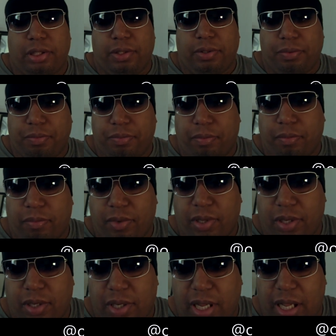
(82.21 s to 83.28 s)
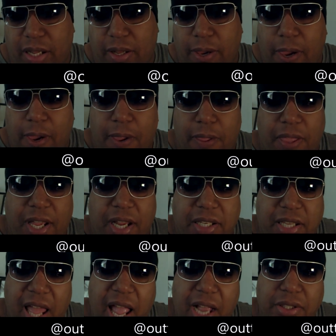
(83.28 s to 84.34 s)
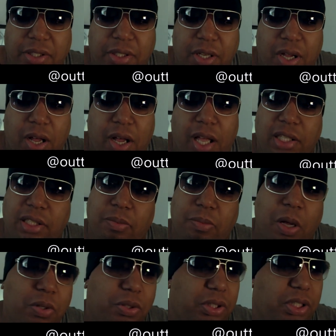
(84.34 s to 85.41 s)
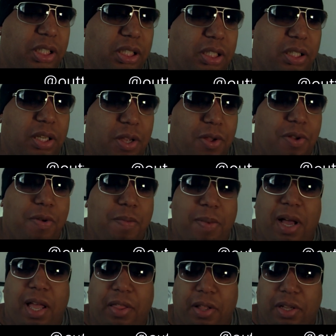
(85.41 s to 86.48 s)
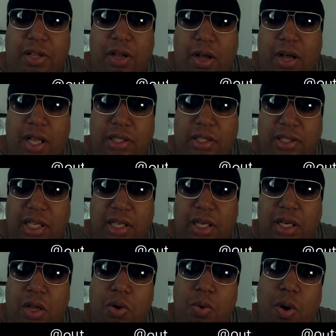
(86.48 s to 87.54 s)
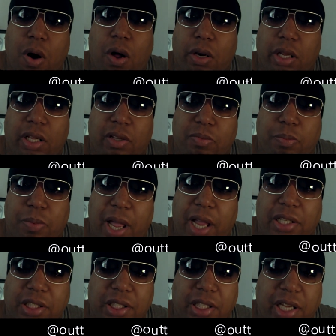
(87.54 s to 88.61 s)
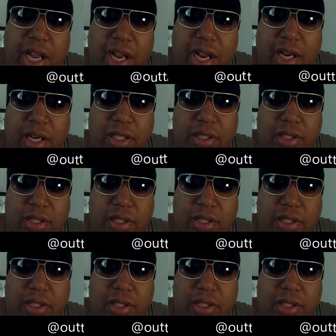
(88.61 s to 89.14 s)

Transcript: You know, the attacks are caused mostly by the cost and the low quality of patient care.